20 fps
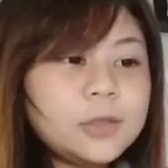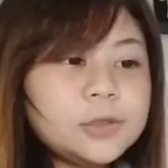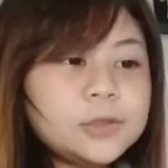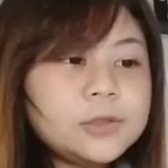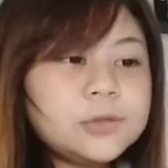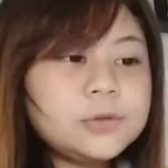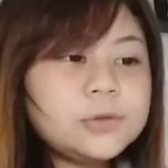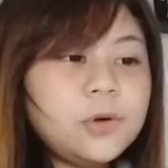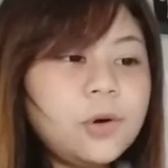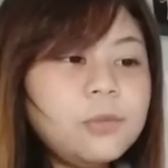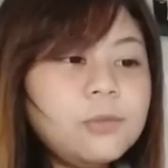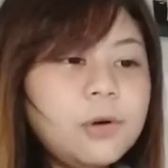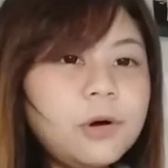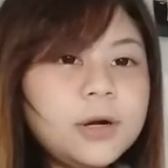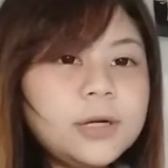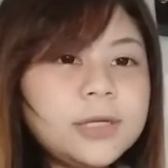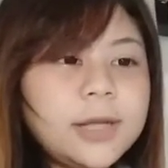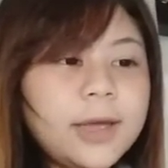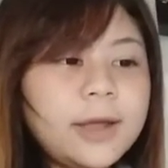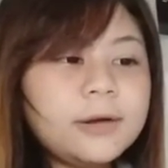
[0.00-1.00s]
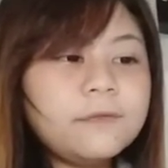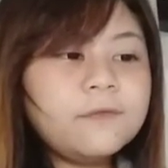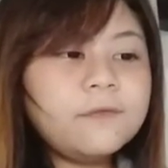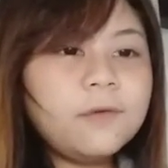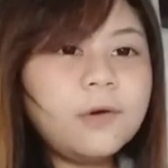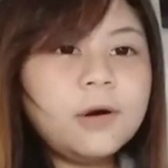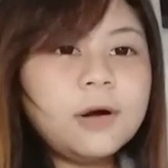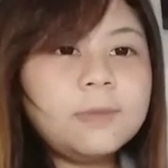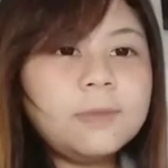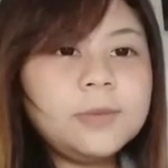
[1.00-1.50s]
to no more than
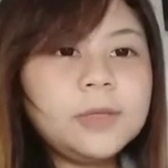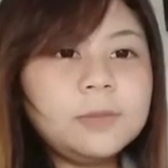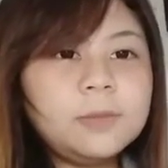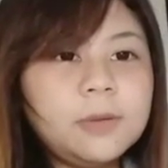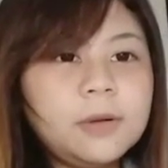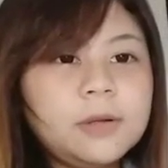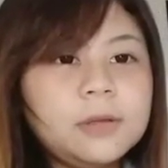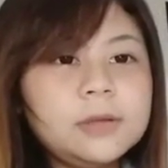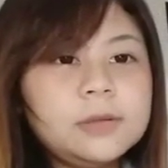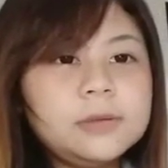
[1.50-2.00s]
4 people.